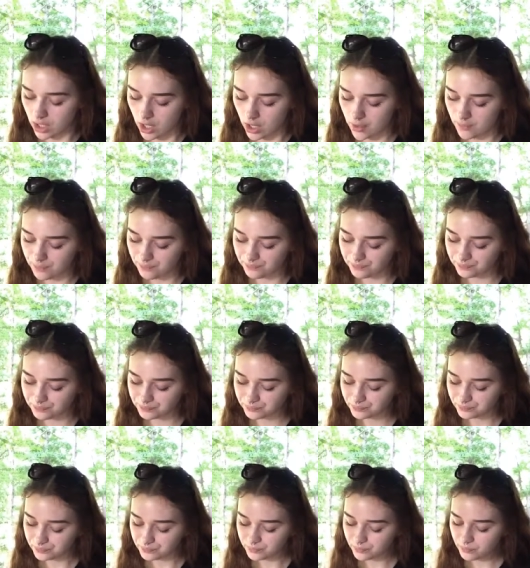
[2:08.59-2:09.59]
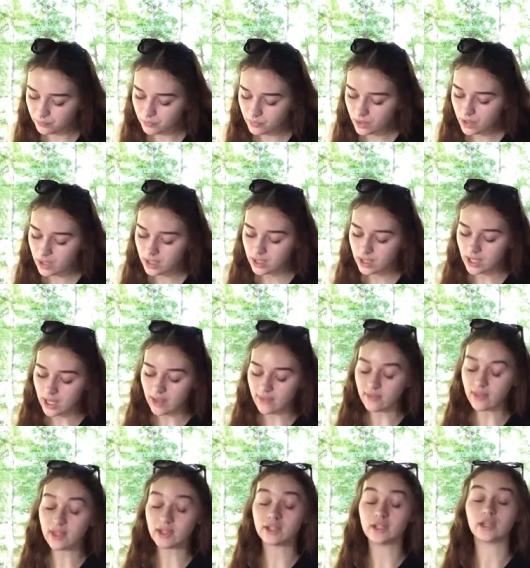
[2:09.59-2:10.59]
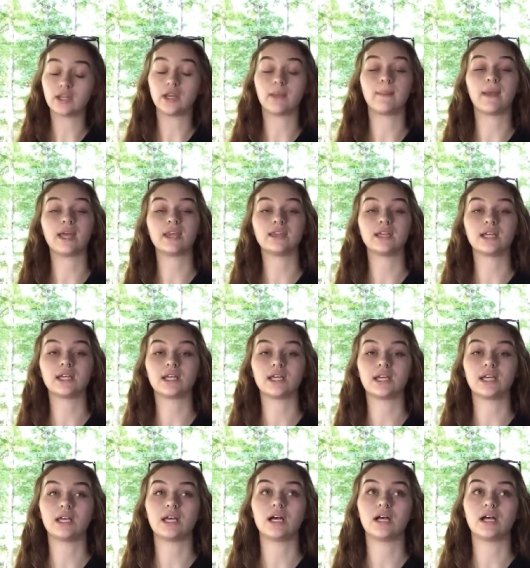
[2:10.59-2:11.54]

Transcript: here. And then the main thing